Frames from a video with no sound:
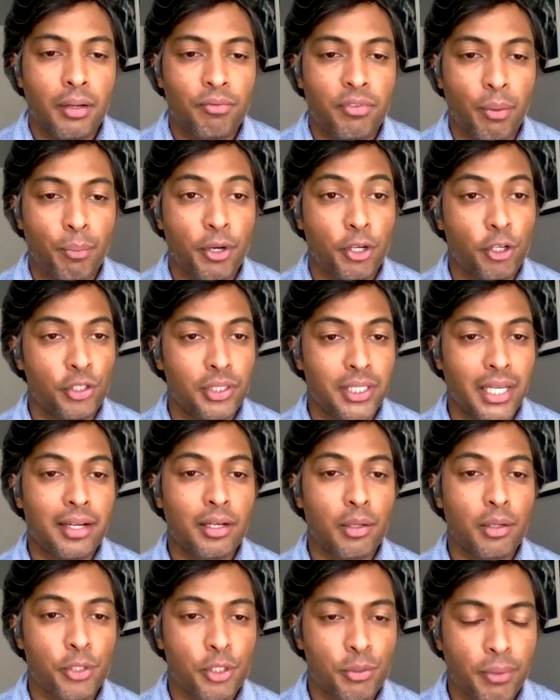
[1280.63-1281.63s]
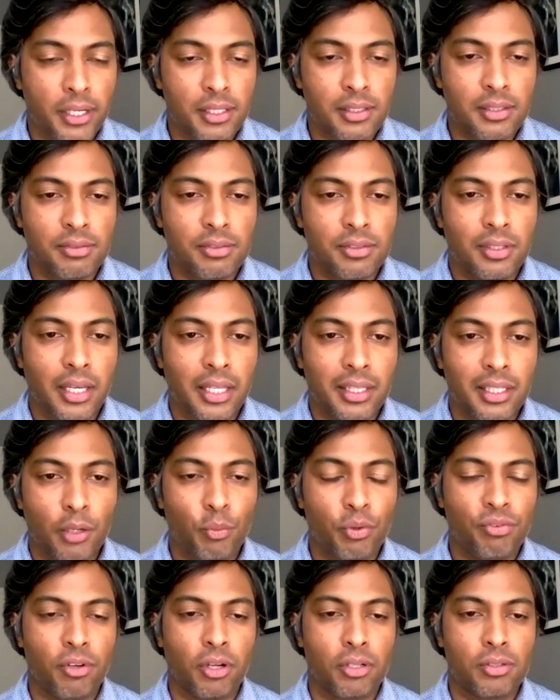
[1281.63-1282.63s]
from a container perspective, and then
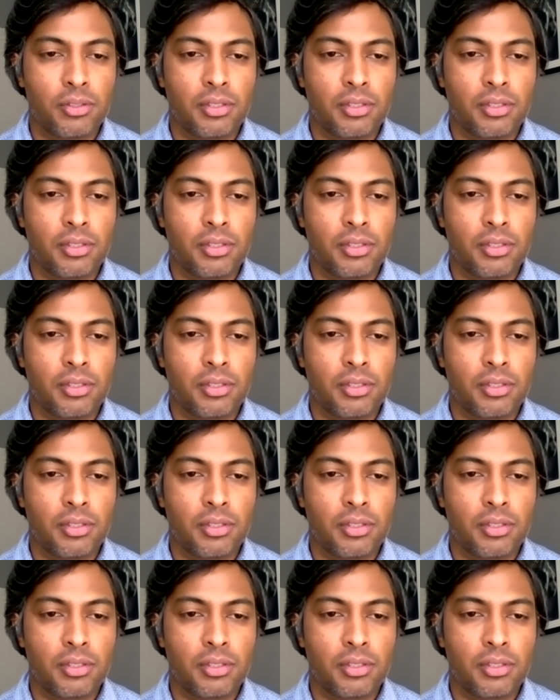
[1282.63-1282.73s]
we've got